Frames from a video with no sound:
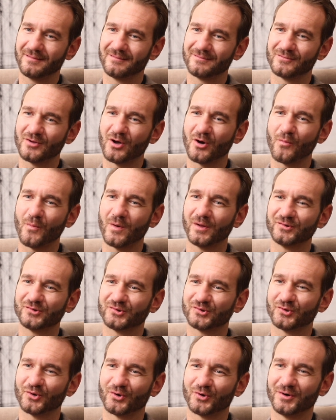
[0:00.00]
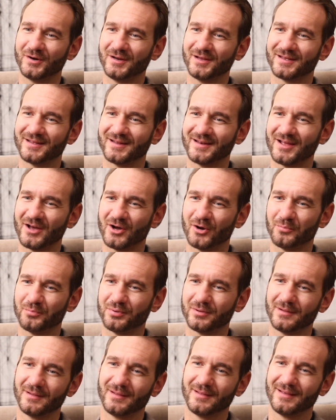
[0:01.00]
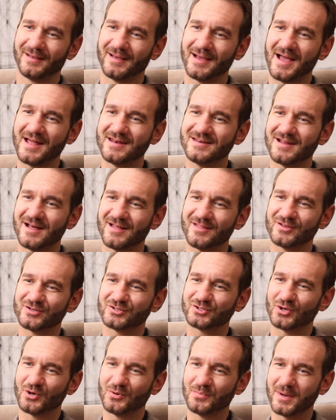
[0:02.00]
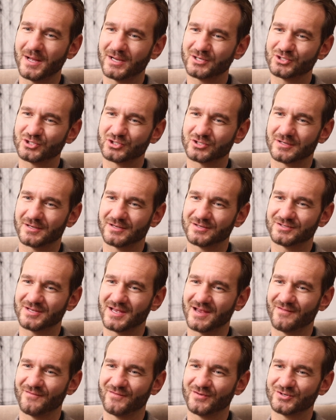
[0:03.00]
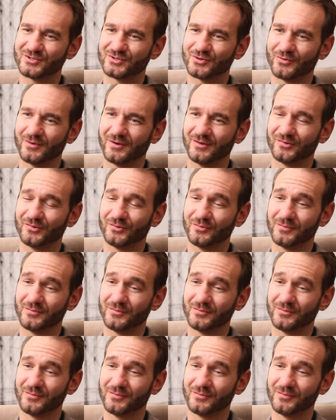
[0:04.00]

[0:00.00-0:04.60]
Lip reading: Not one story can help another so much because every story is